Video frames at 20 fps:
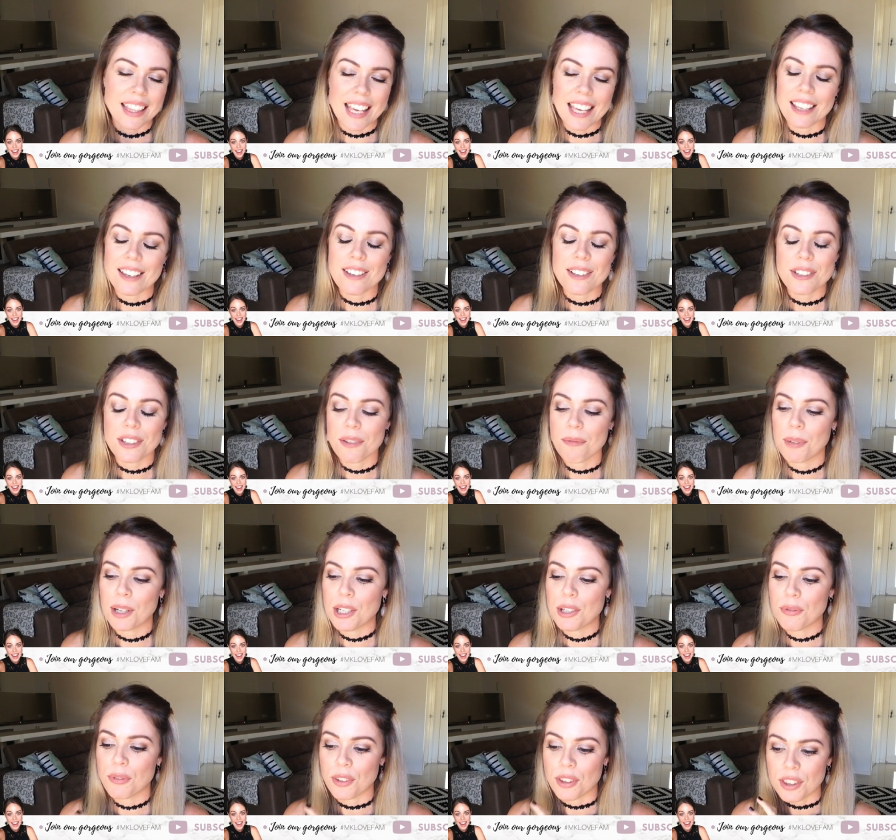thank you so
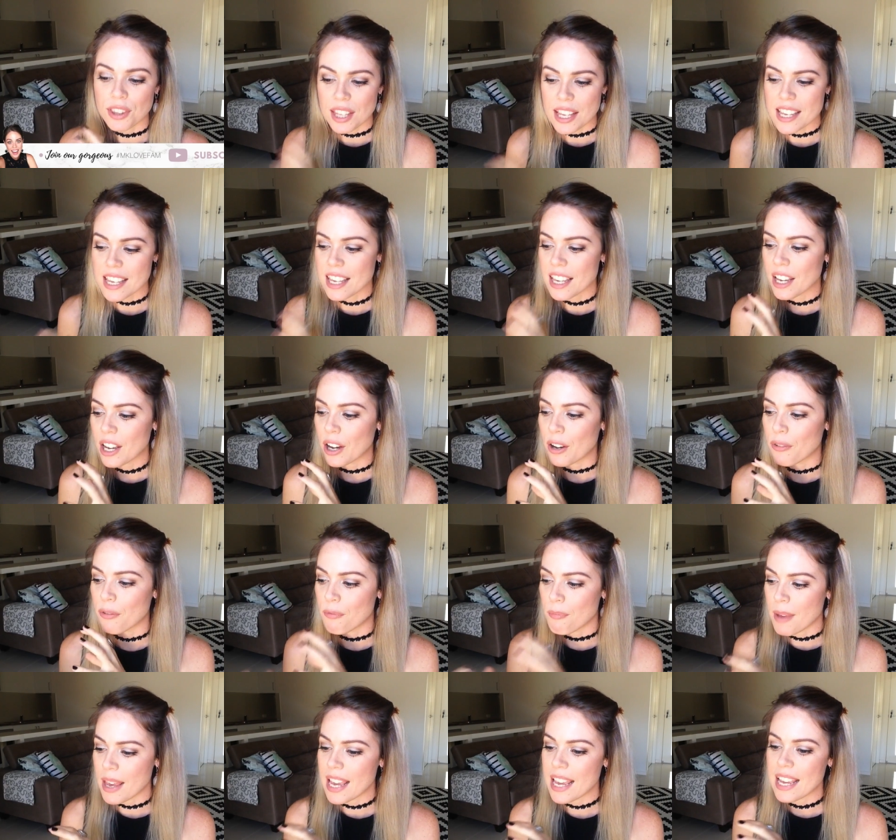much for thinking
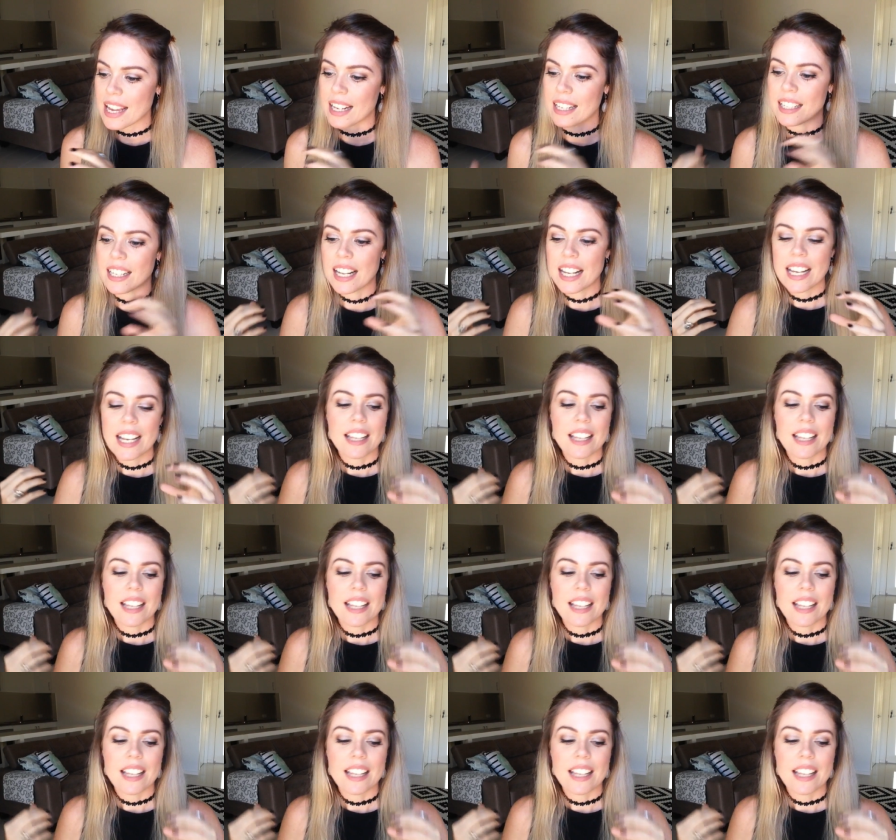of me and